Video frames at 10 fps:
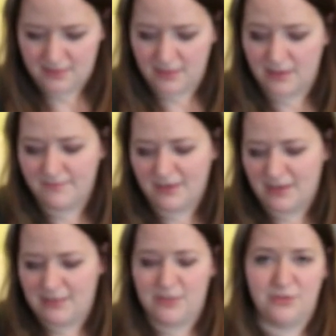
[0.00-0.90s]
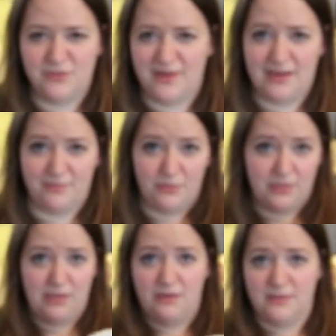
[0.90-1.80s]
I'm not a huge fan of
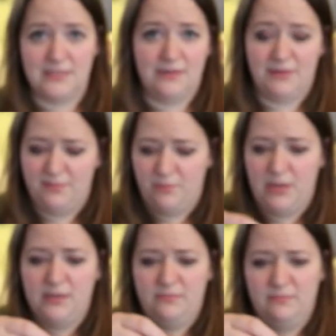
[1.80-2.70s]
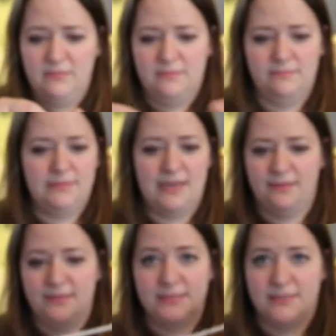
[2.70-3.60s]
bulky yarns anyway, but yeah,
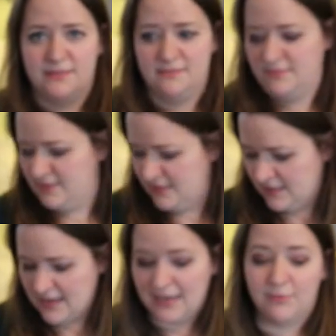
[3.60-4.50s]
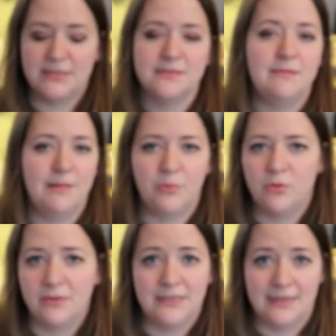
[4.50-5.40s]
this, anyway, so I'm
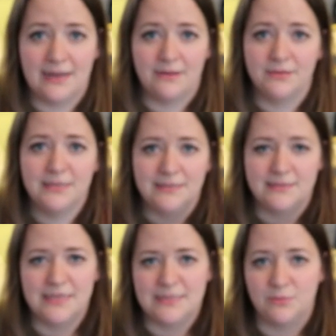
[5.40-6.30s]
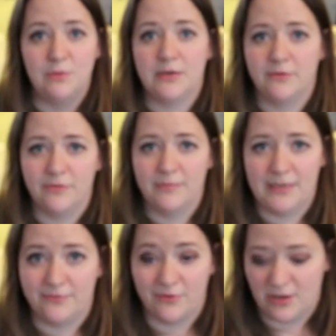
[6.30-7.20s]
pulling it out. It's weird for me
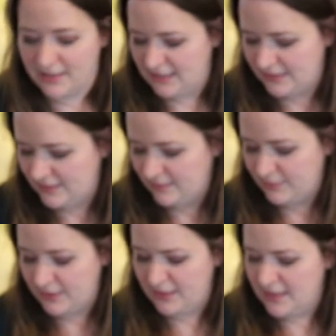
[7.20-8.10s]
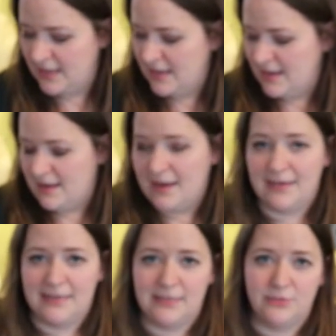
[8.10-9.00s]
to frog anything, but
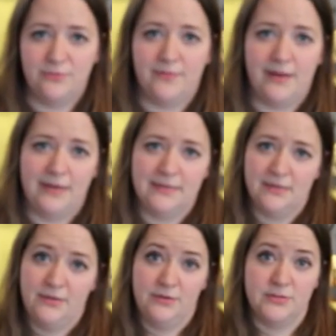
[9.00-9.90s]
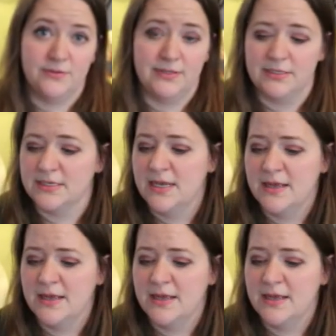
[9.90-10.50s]
I need to find a new use for this.